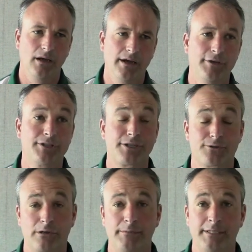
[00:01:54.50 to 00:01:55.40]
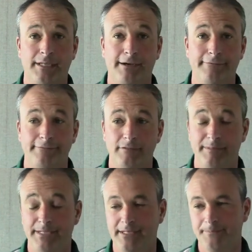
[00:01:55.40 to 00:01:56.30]
It was extremely tough.
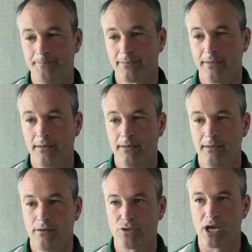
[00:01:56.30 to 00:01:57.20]
I mean, you're